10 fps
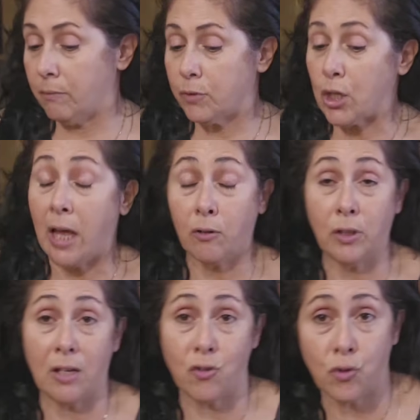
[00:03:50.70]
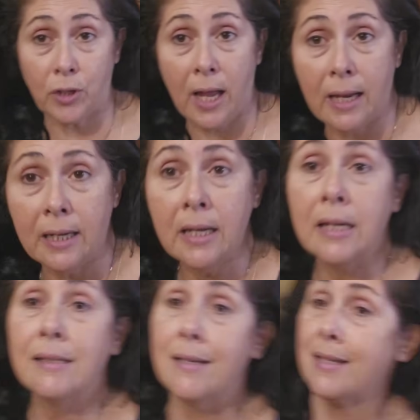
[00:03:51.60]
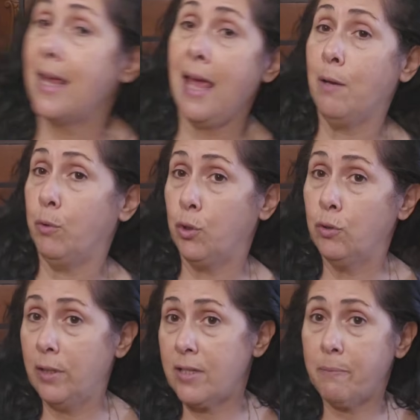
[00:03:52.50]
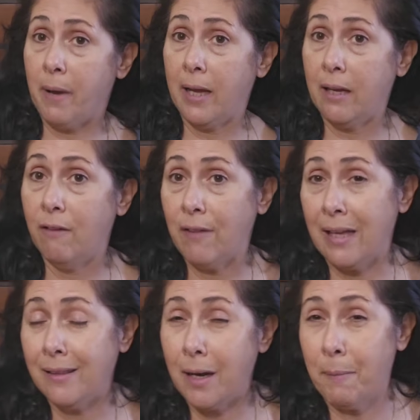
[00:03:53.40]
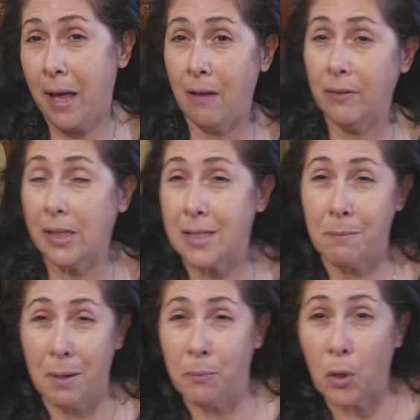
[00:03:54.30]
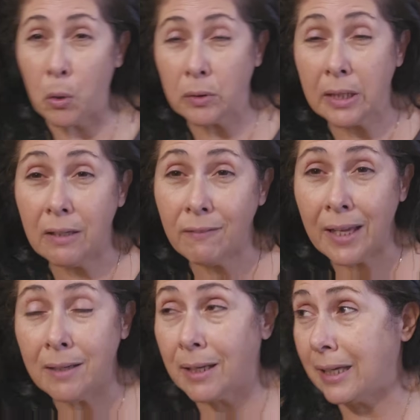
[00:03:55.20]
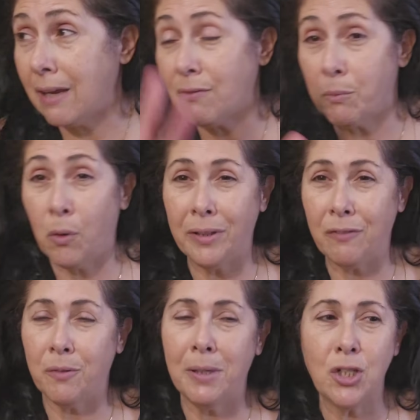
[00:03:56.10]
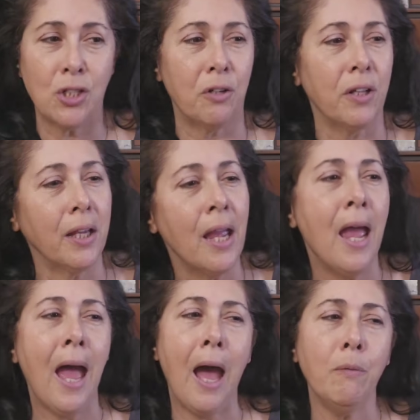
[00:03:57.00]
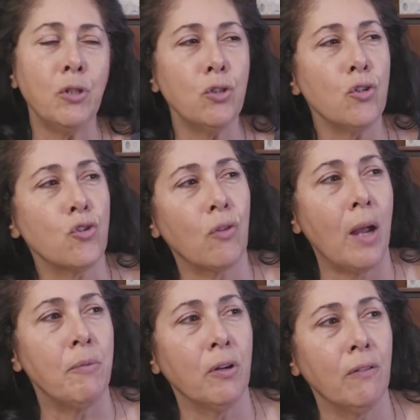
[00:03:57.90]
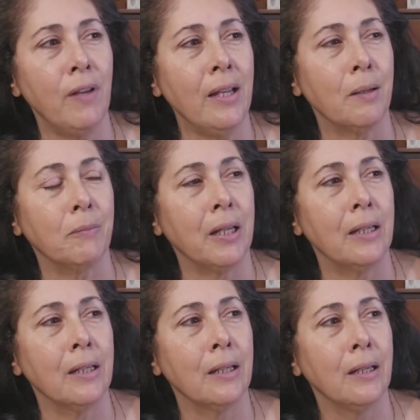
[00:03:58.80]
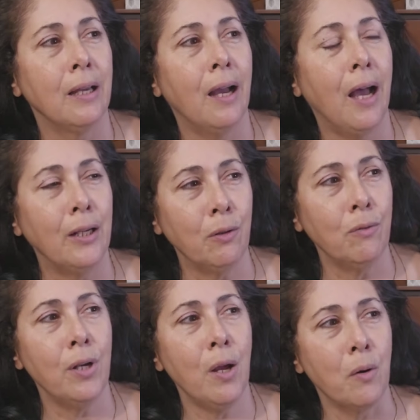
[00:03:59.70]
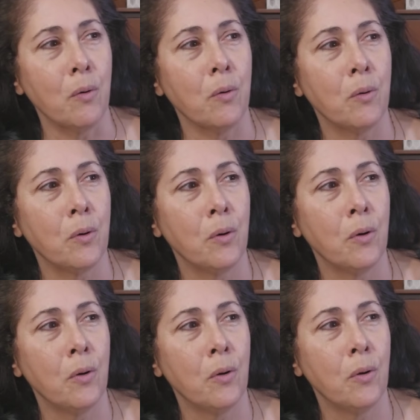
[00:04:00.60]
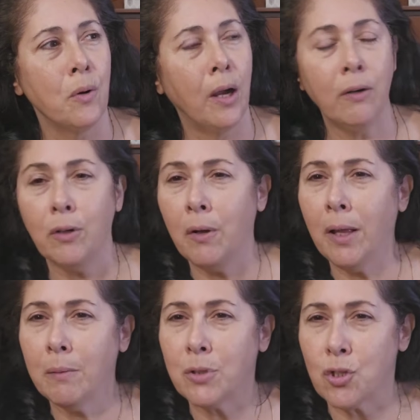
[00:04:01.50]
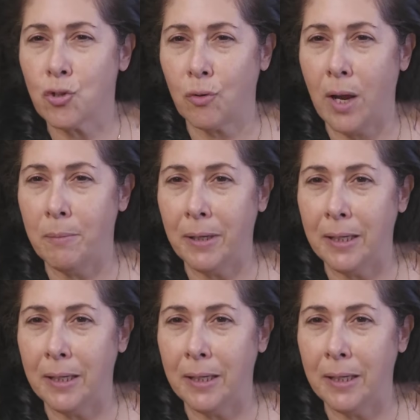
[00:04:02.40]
channel yesterday to say, hey, will you list my event that I'm having? It's a member-only event. And I gave them all the information. They're like, how would you describe your event? I'm like, I don't know. I don't know how I would describe